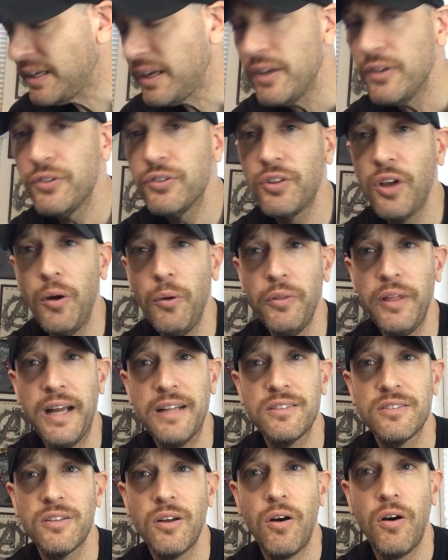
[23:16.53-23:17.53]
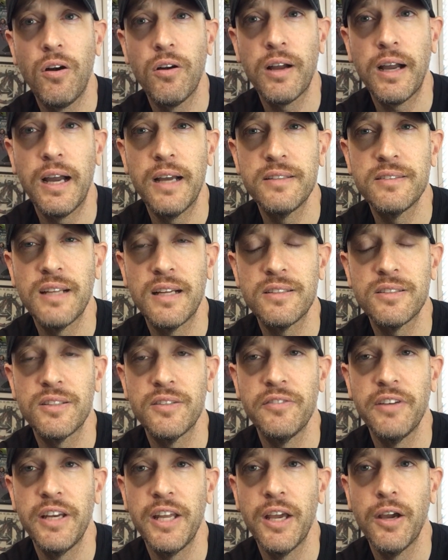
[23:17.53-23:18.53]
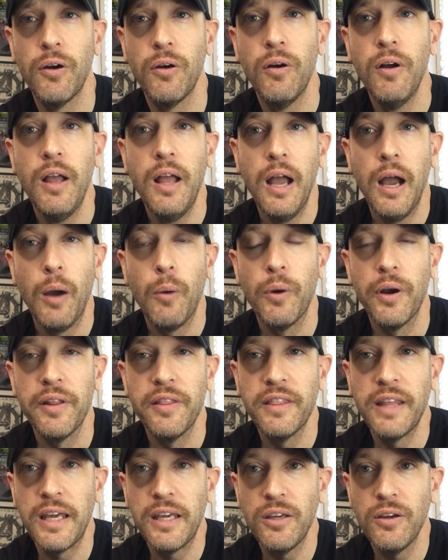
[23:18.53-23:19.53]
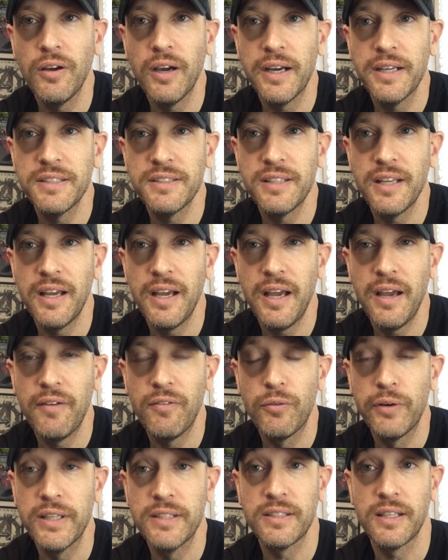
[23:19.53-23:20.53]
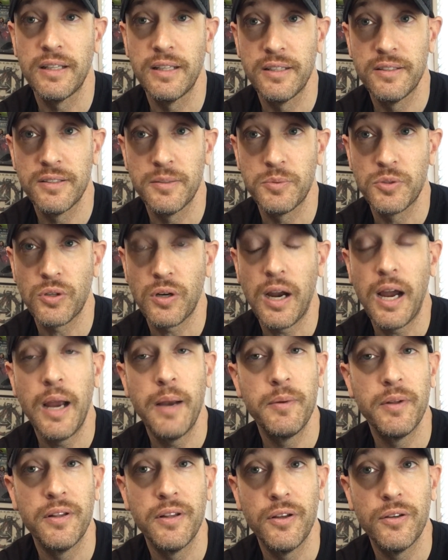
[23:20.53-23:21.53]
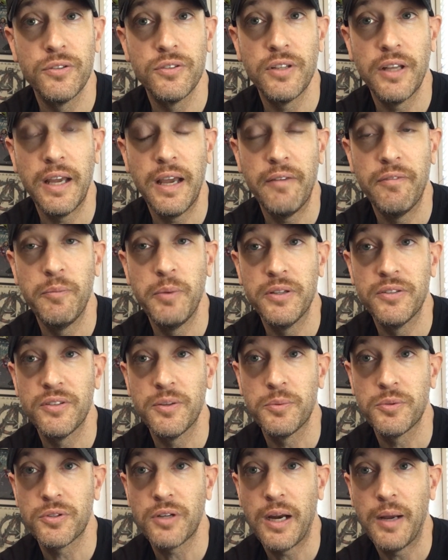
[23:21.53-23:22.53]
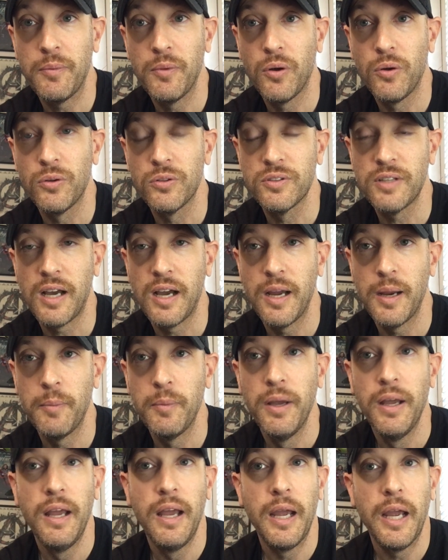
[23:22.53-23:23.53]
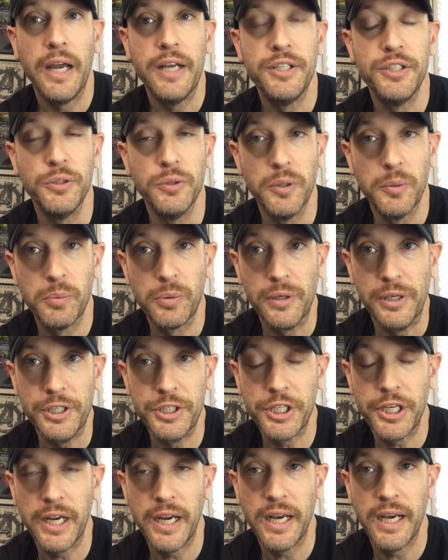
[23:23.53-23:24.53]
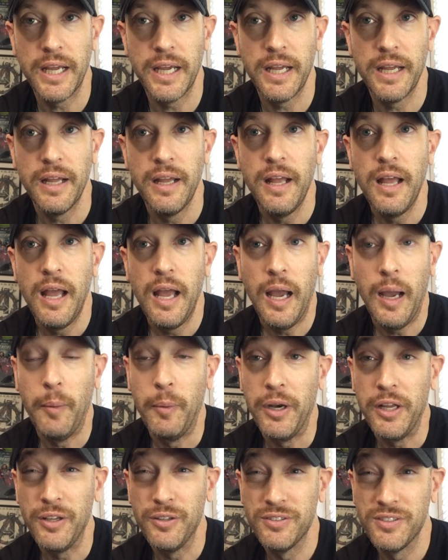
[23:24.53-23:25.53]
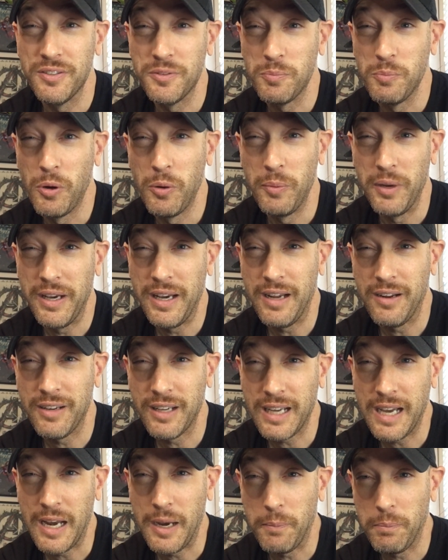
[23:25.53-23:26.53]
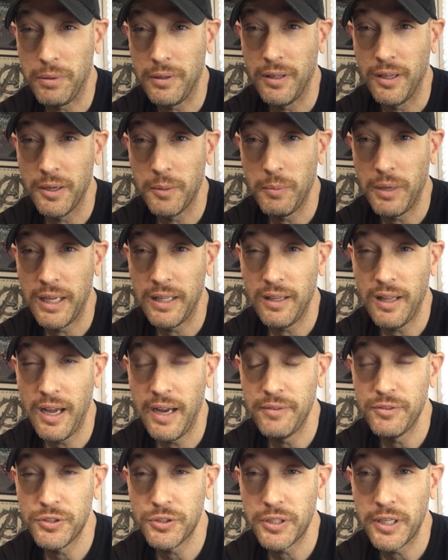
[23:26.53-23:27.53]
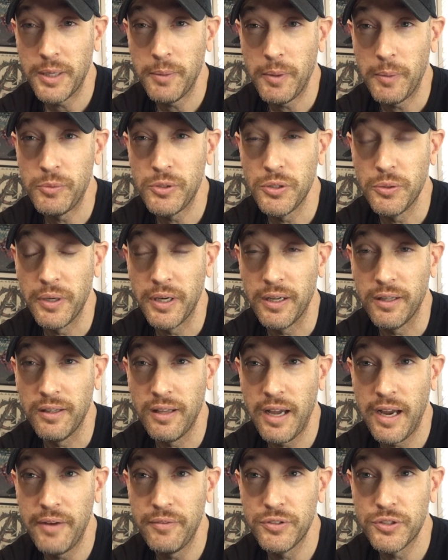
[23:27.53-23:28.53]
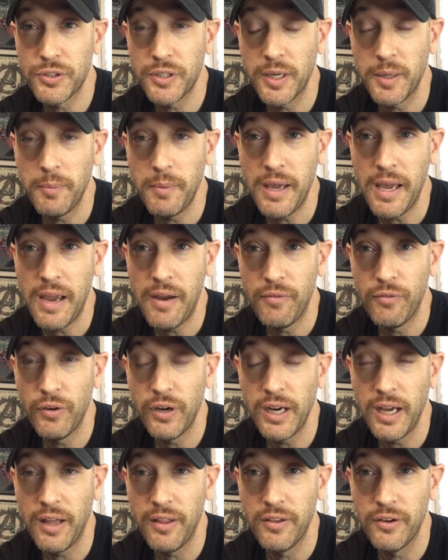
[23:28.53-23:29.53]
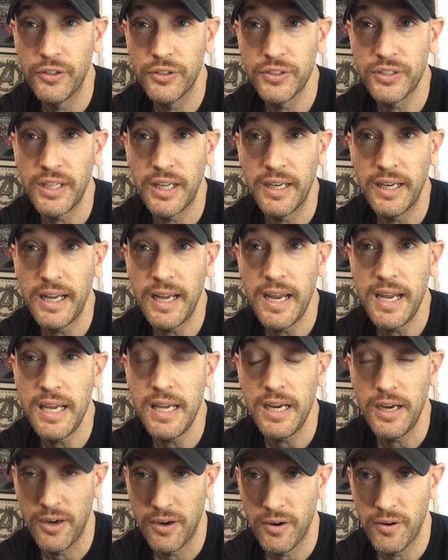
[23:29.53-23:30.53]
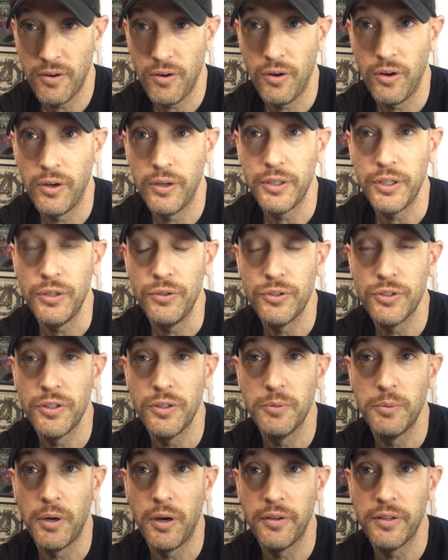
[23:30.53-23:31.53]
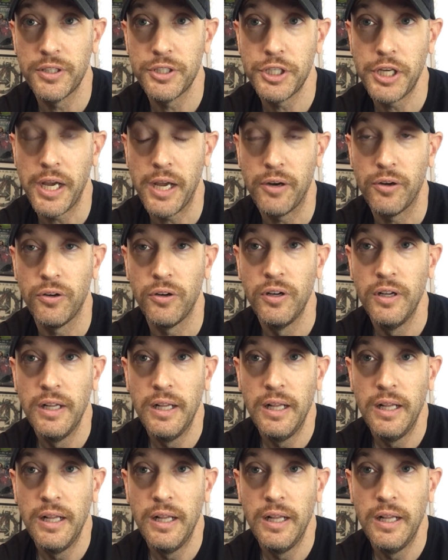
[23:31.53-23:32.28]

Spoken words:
So that's the haul, guys. That's the video. I want to thank you guys that have recently subscribed and those that have been subscribed the whole time. I do appreciate it. I'm going to use this moment now to kind of plug my live stream. I'm doing a live stream every other Sunday here on YouTube on the channel.